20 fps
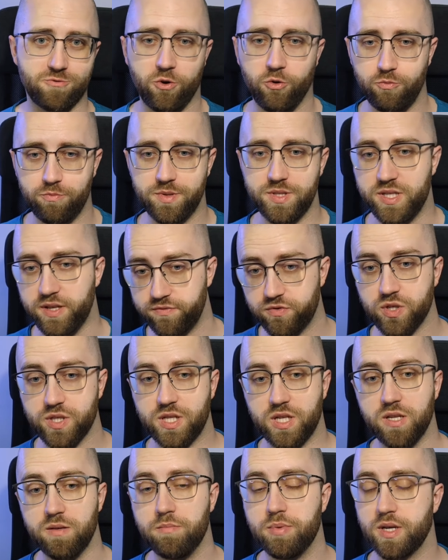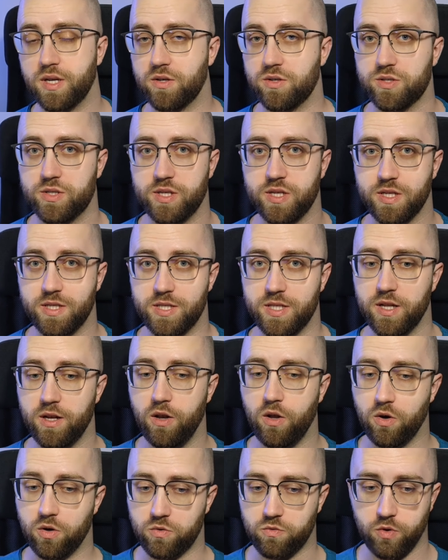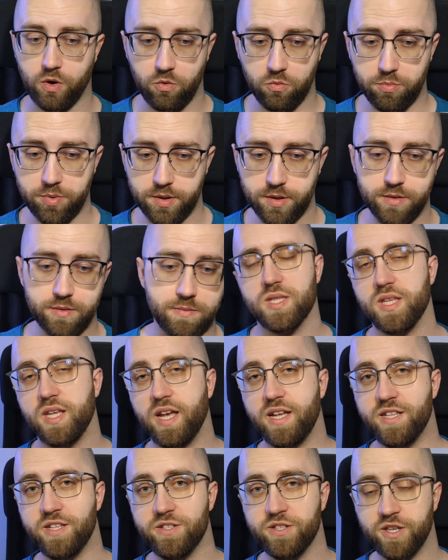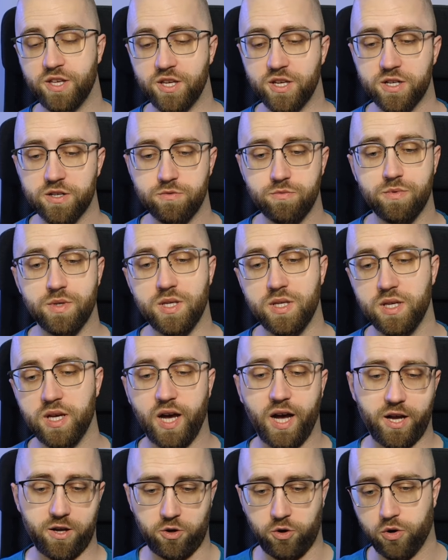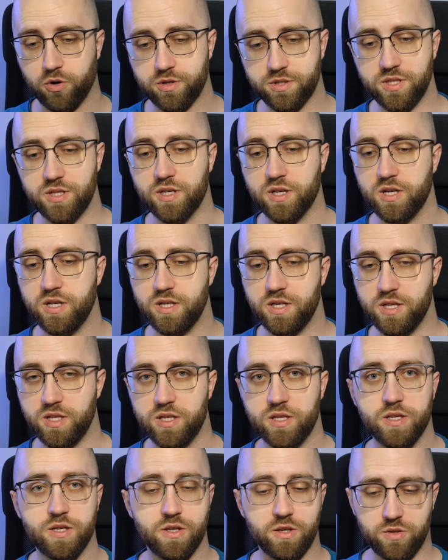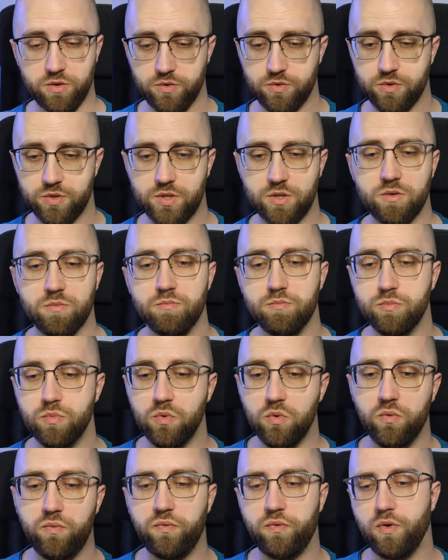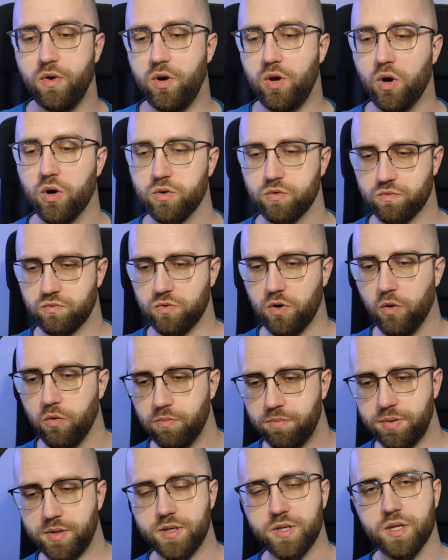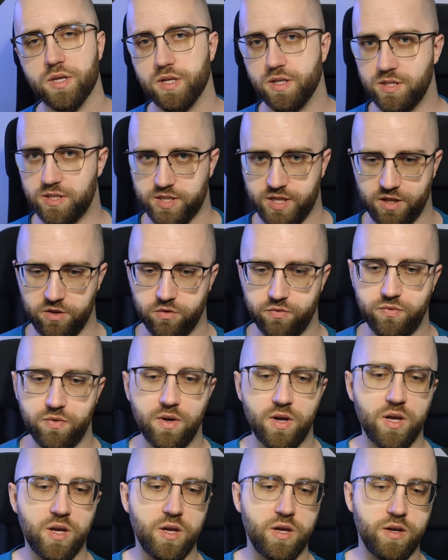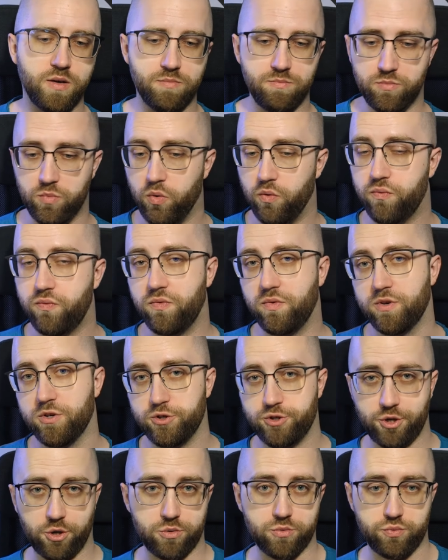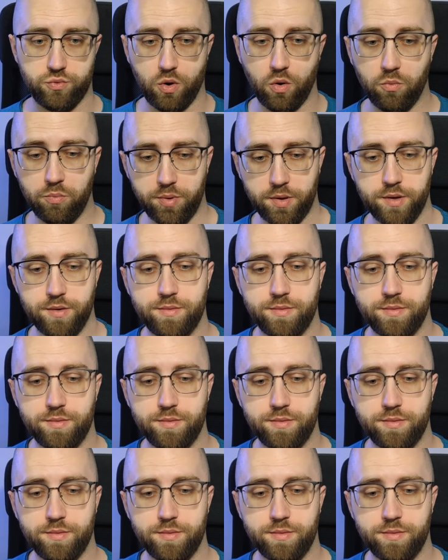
rope differently because it's the long rope, and in here we accordingly use move long rope instead of move short rope.